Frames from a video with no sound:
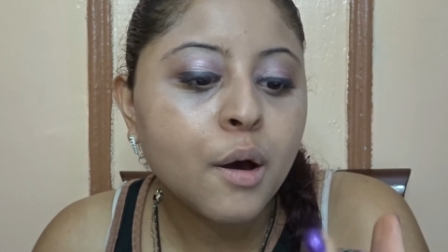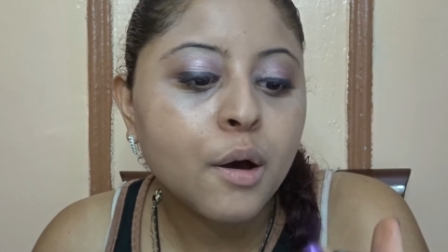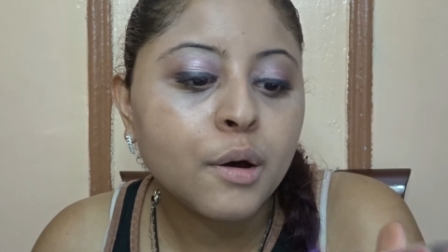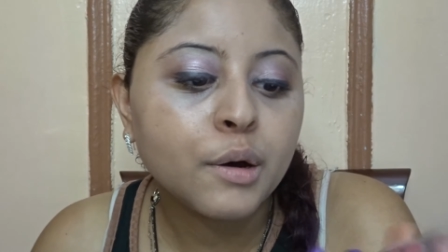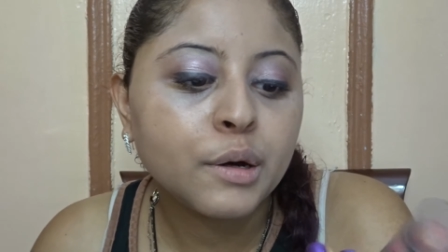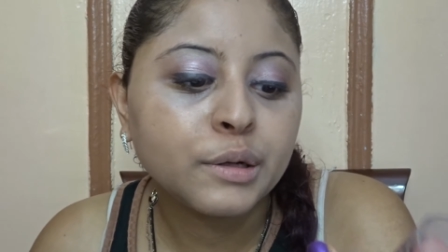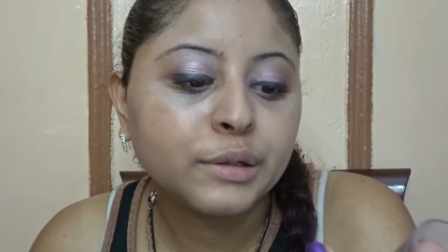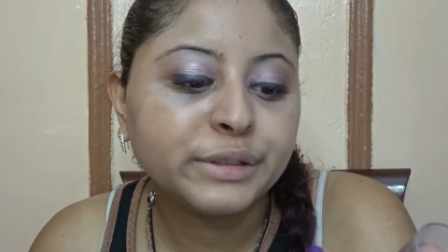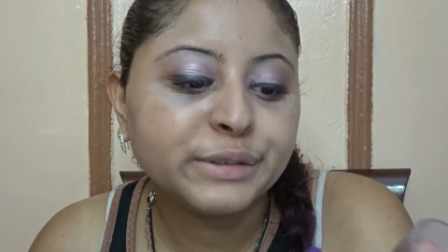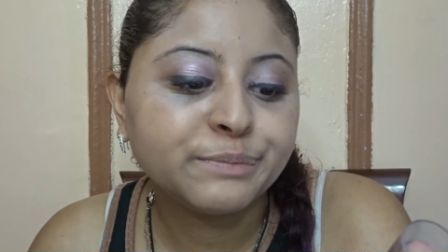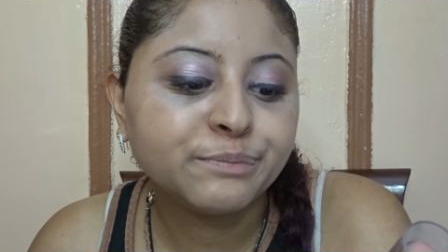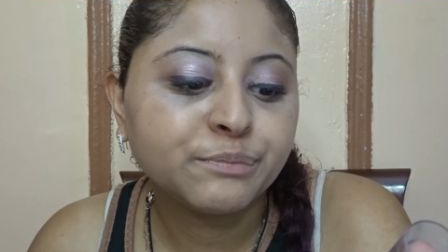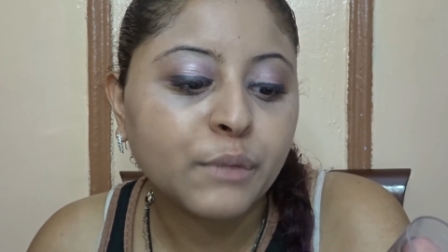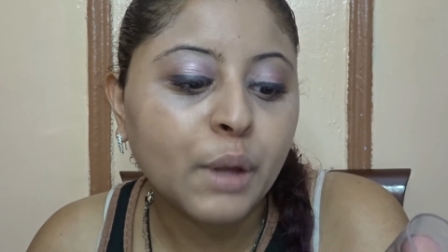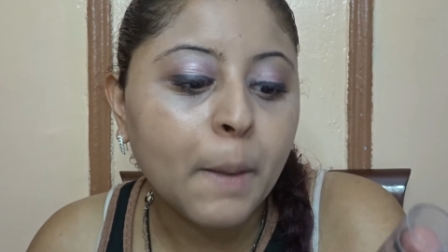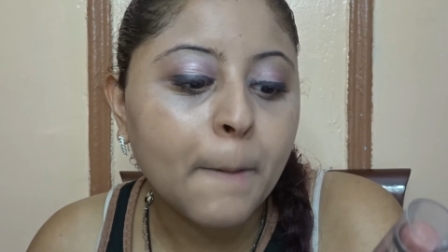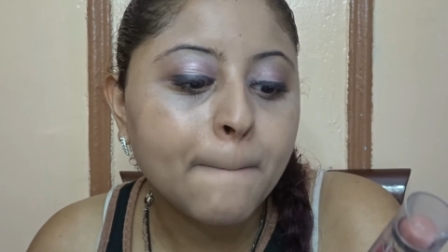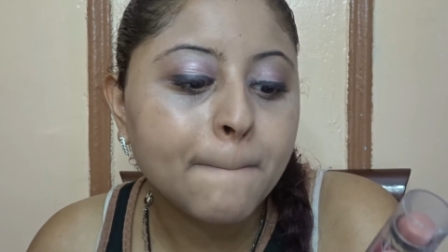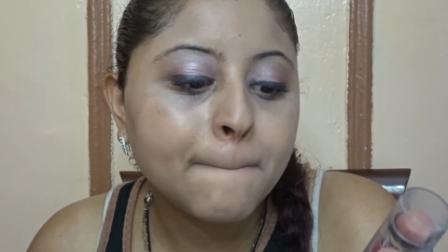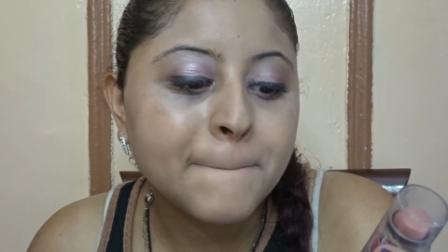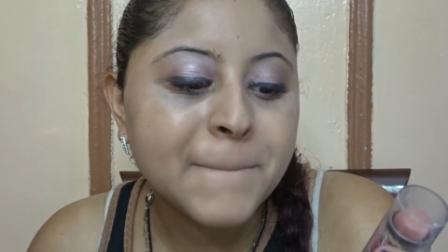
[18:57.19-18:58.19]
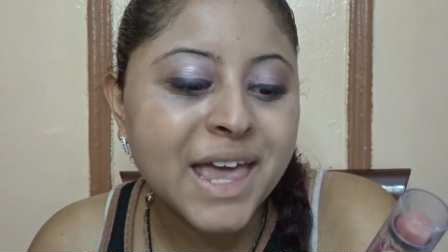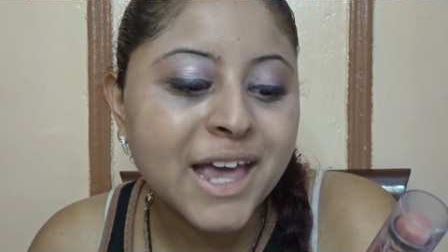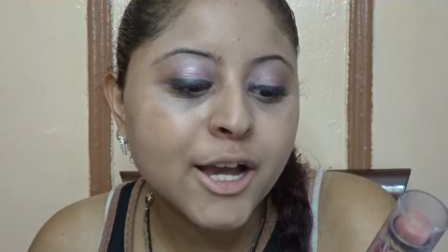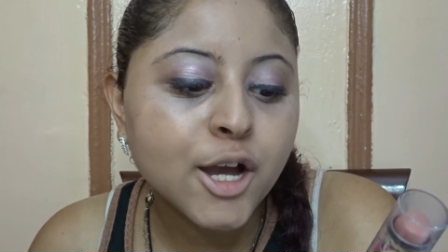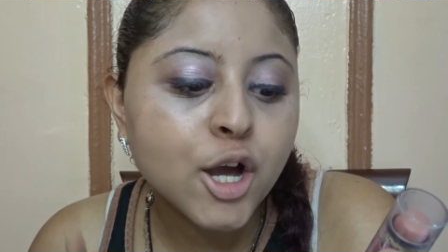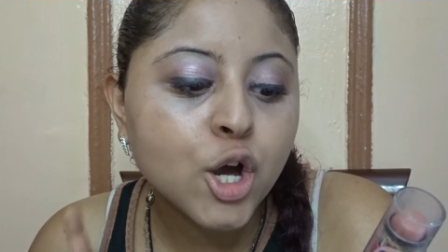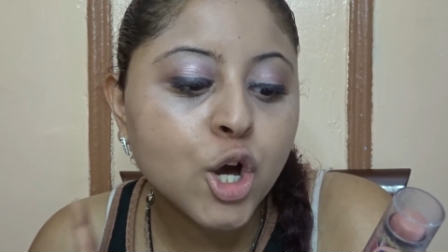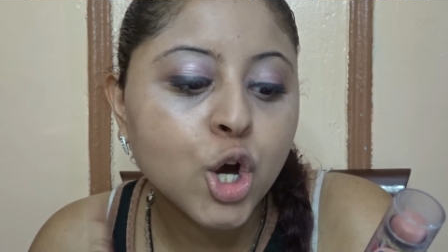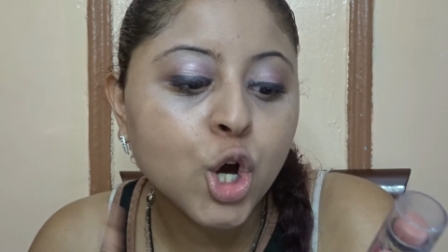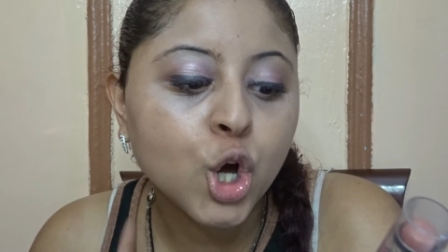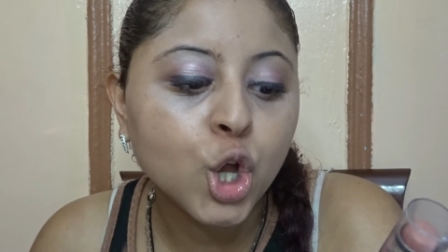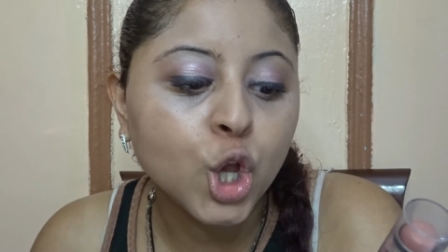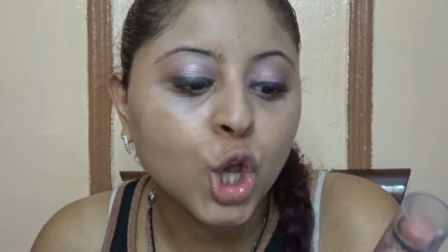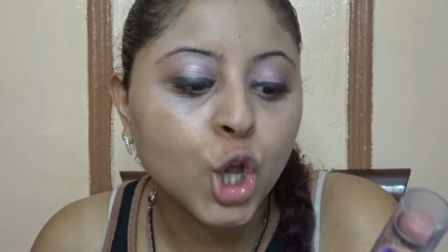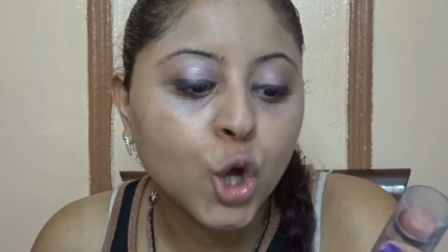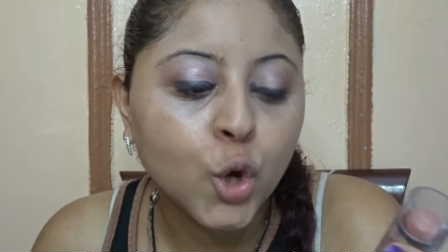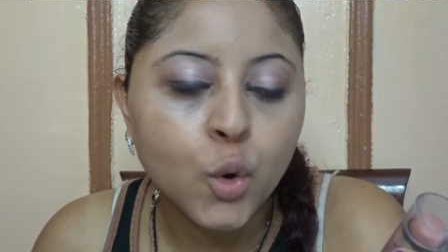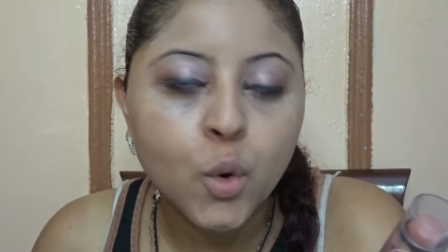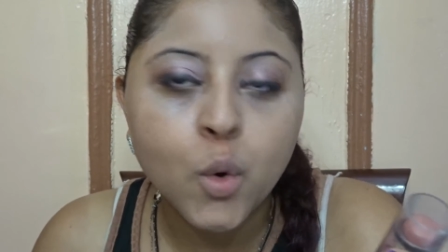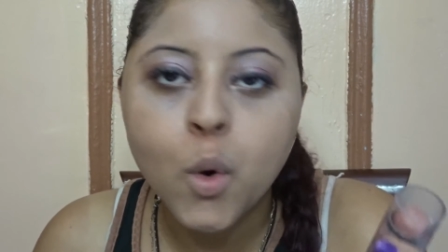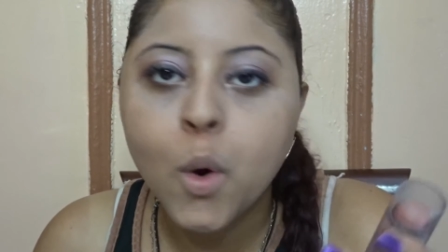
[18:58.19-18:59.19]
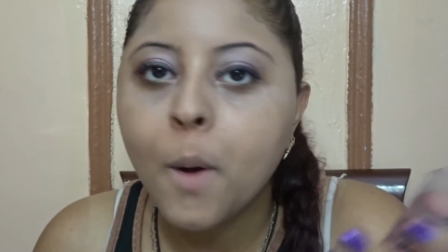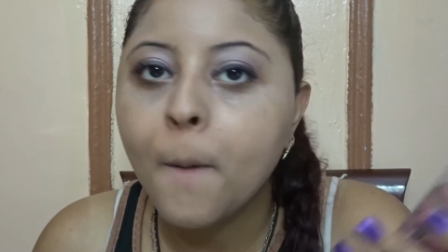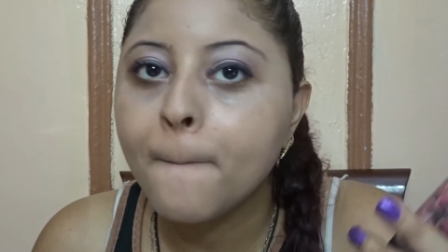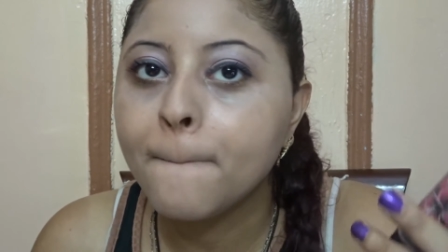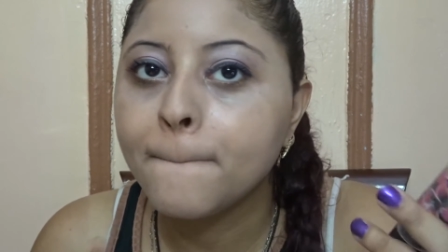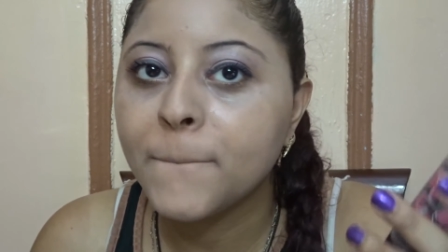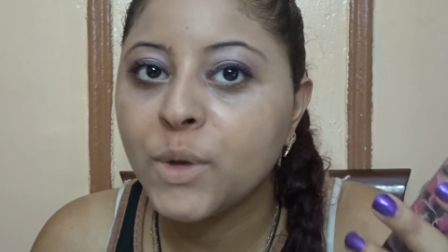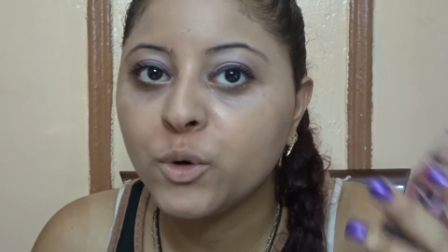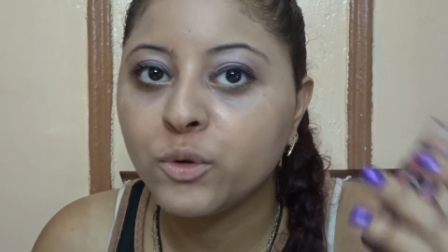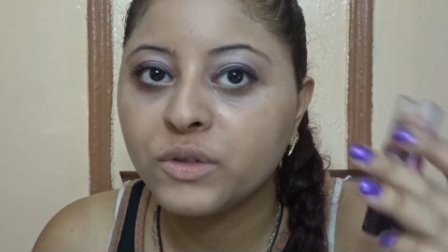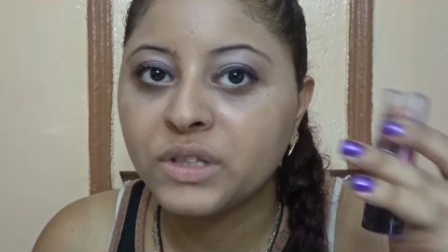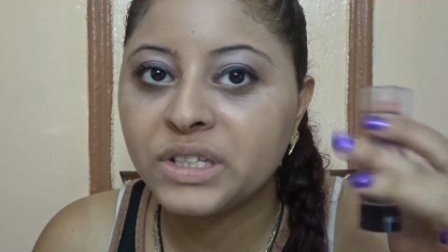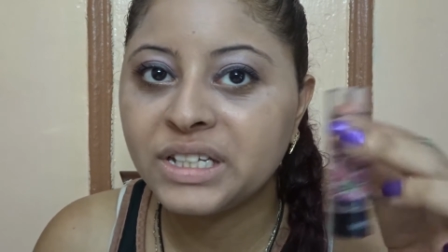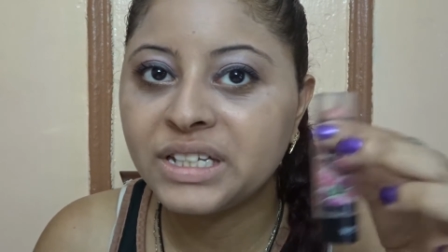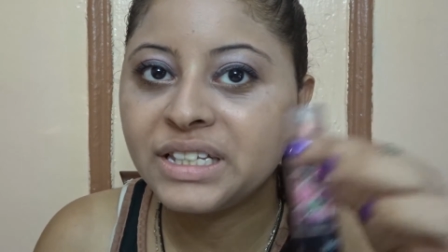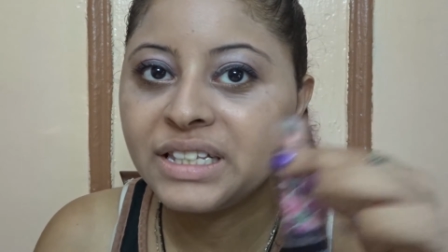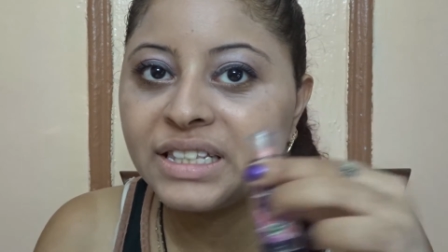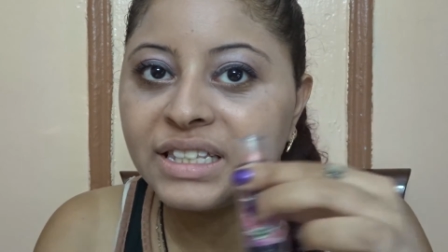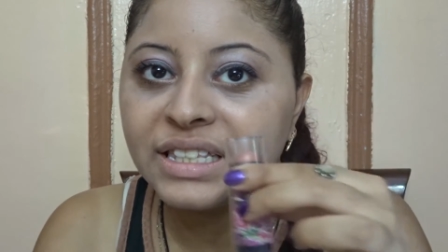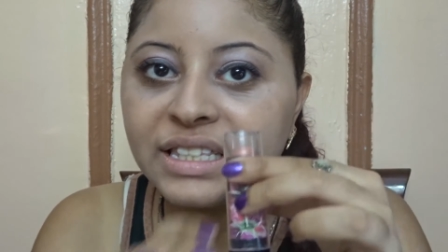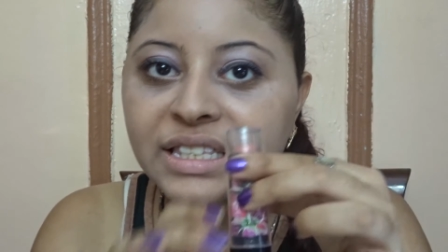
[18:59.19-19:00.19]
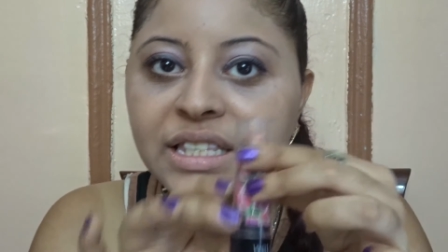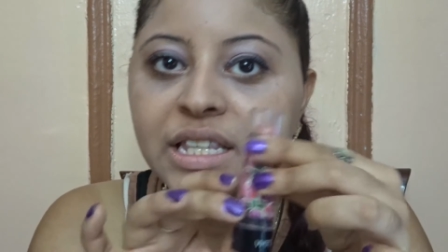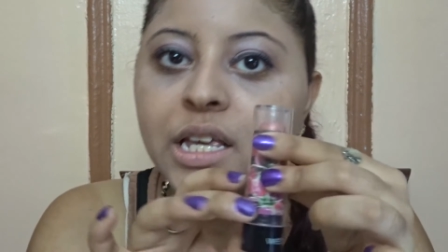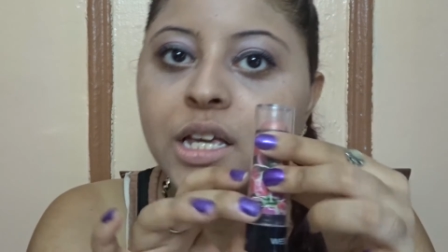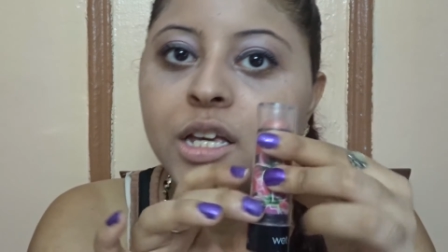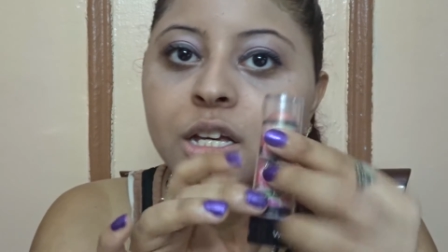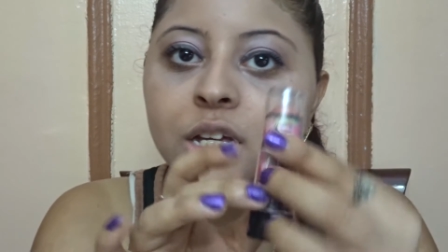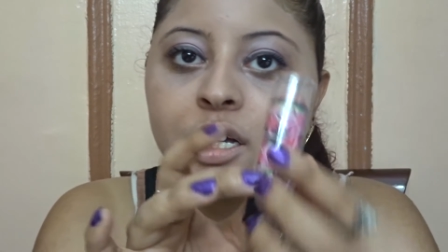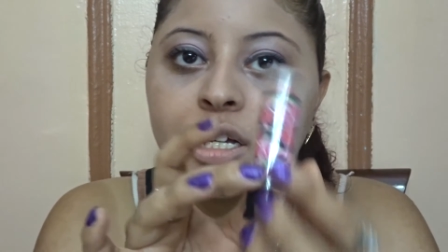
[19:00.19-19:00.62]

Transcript: um, Mega Glow Multi Stick.